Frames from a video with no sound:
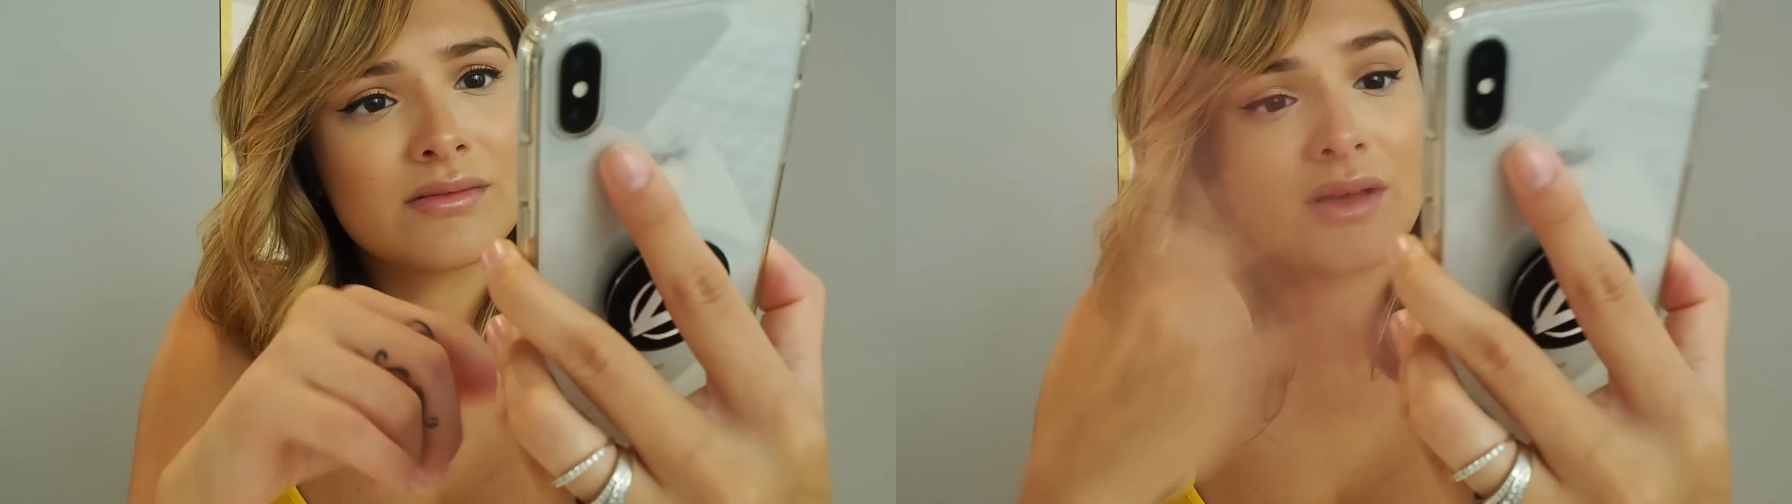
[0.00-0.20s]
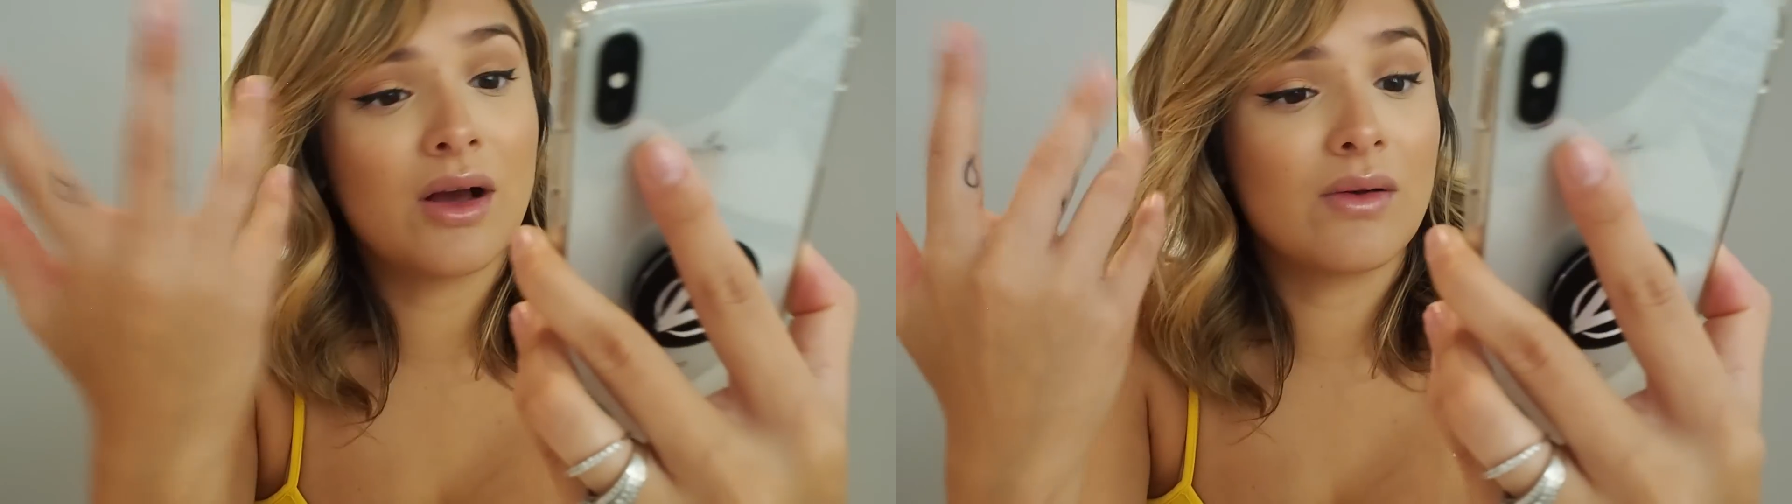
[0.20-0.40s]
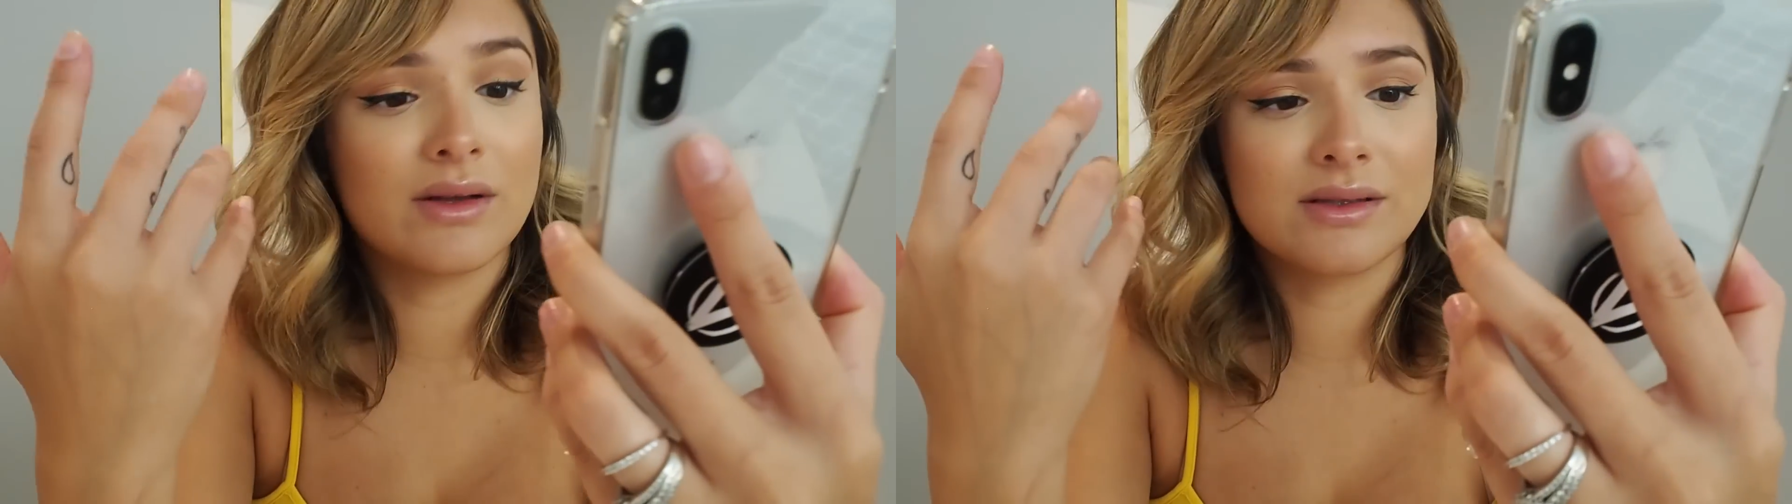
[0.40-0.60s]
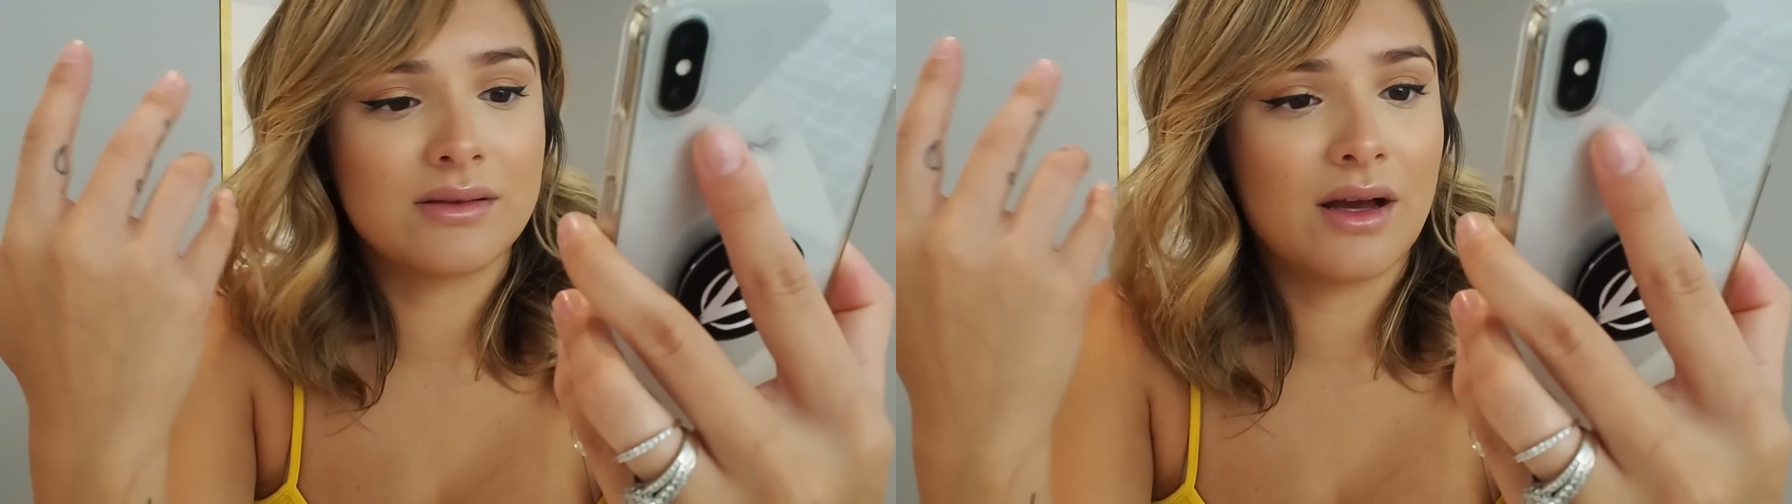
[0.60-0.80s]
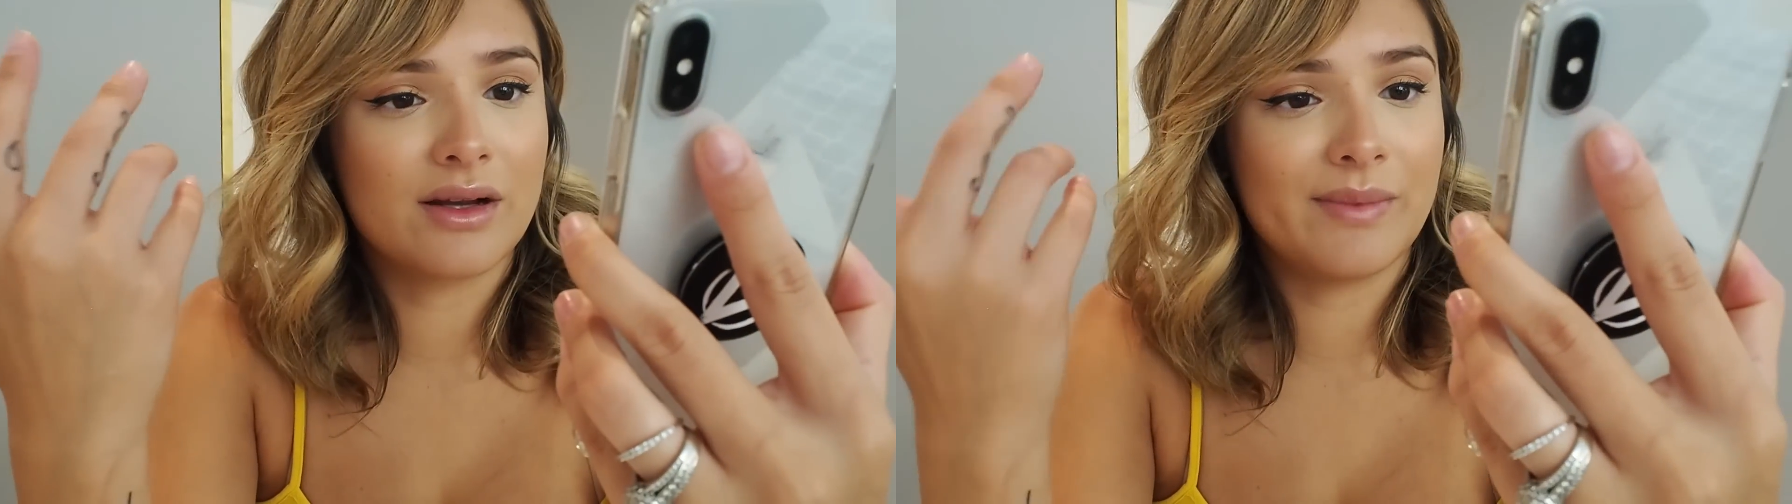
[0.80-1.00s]
oh, it
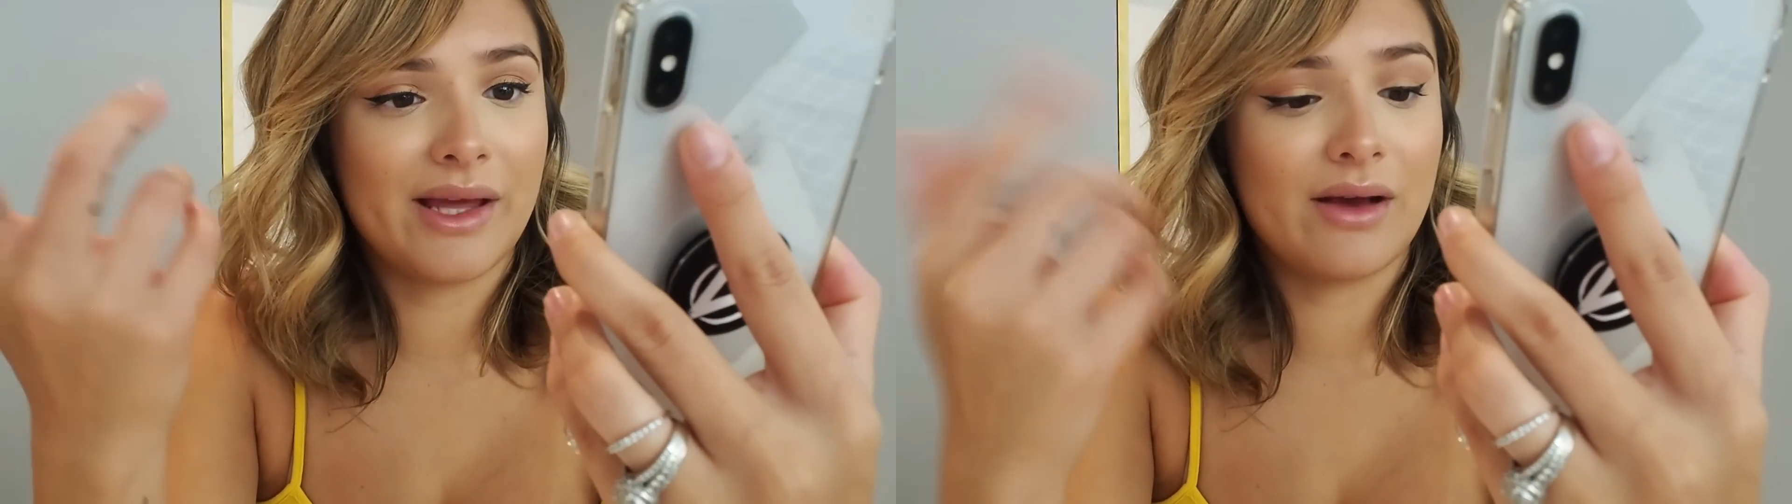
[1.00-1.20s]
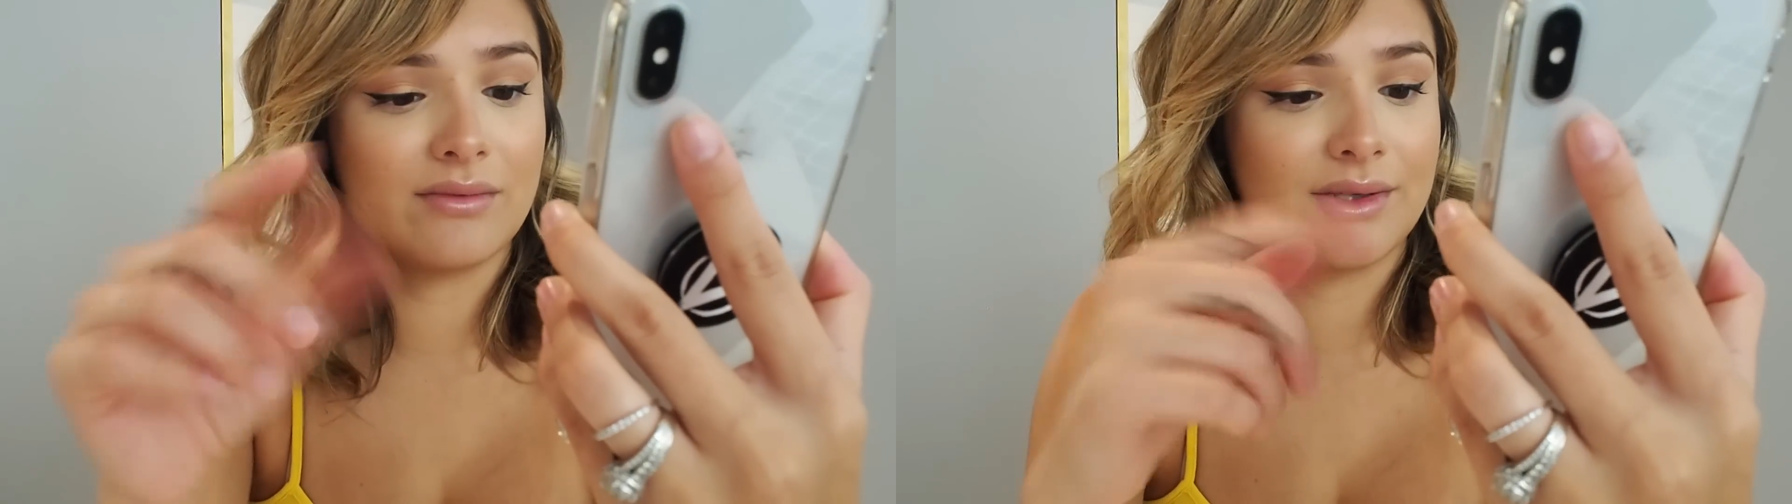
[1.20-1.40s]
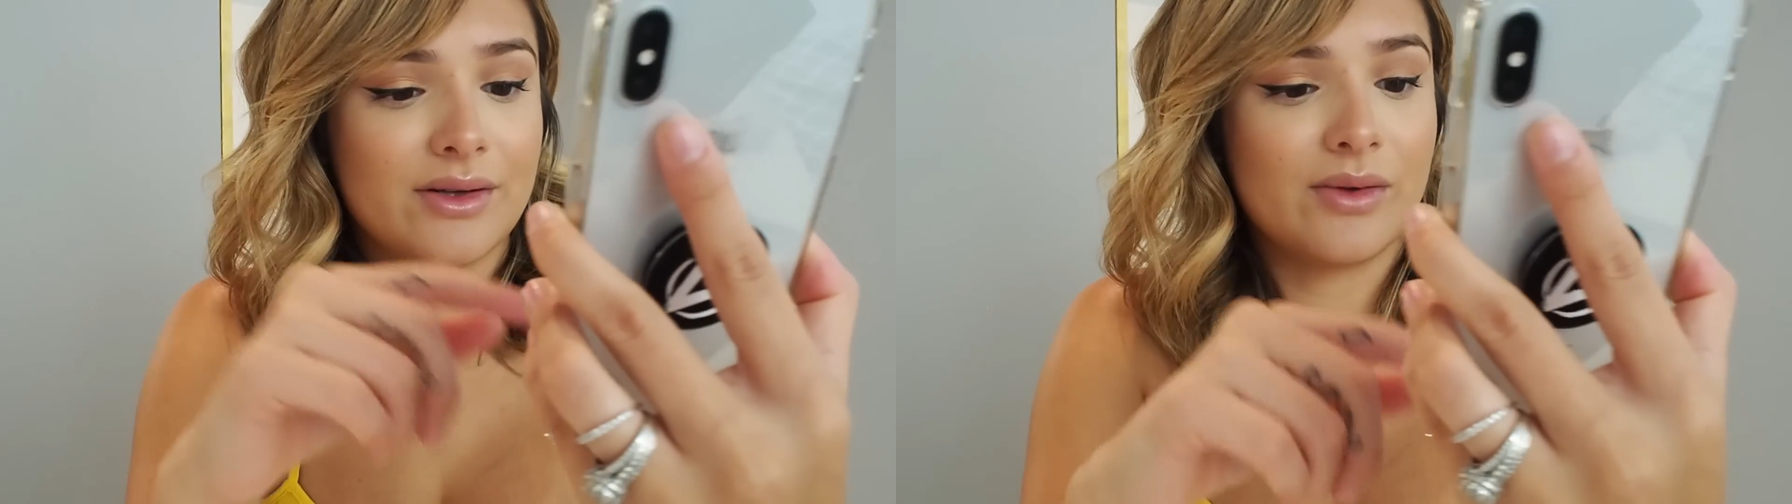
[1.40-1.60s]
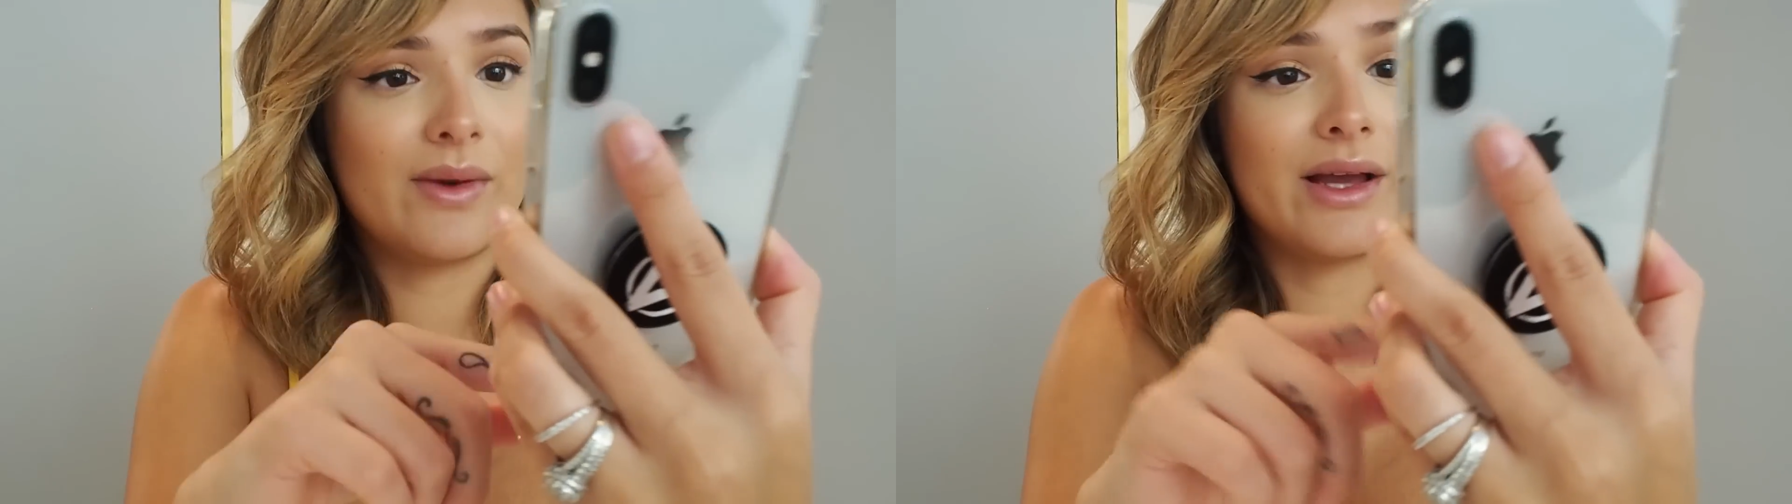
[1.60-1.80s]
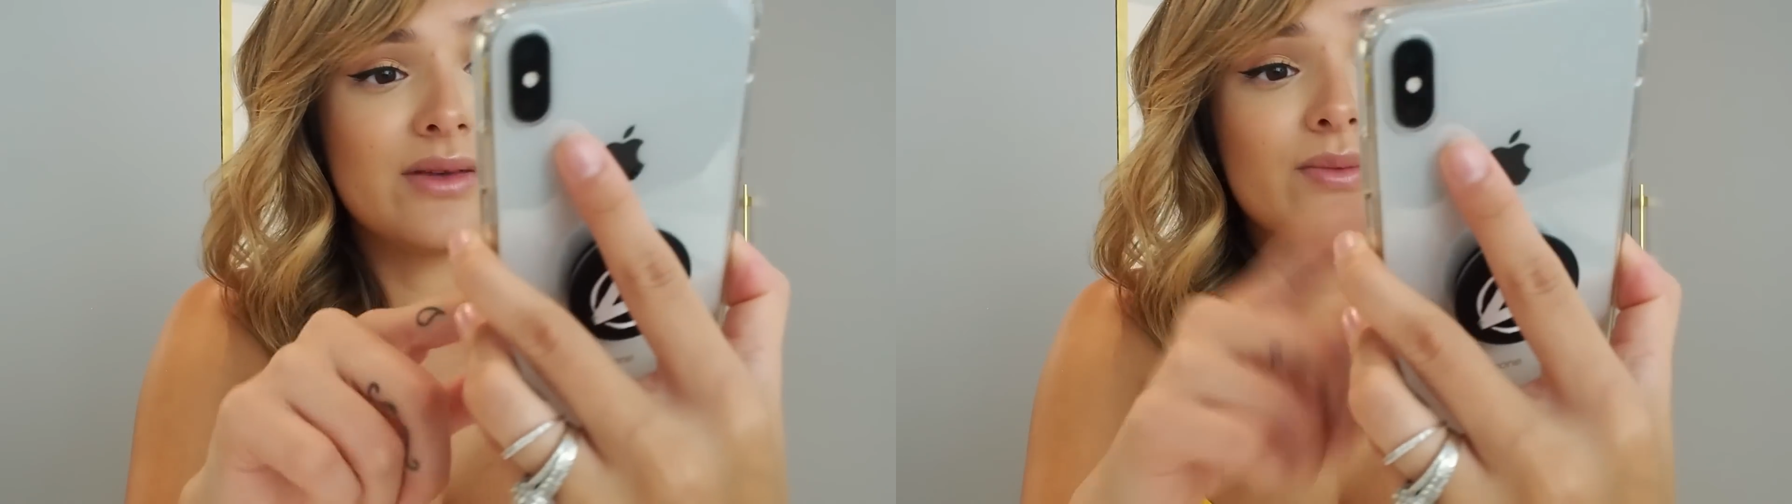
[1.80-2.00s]
logged me out. I don't know
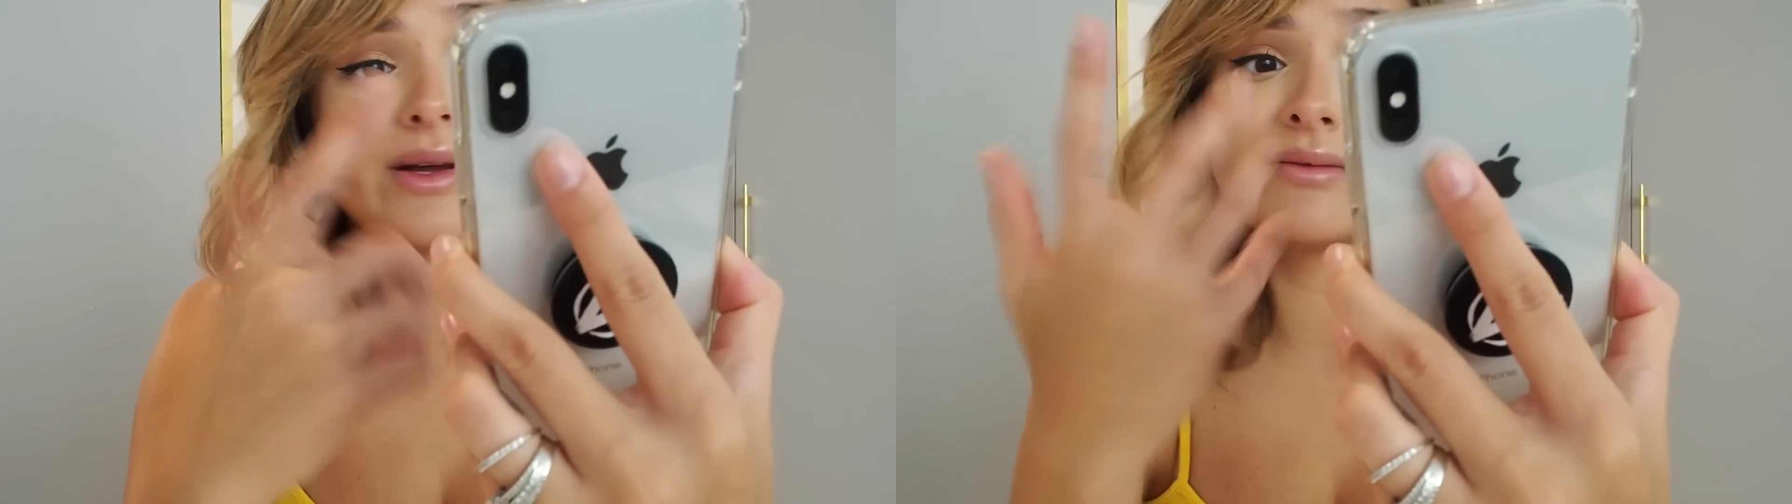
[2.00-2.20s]
why, but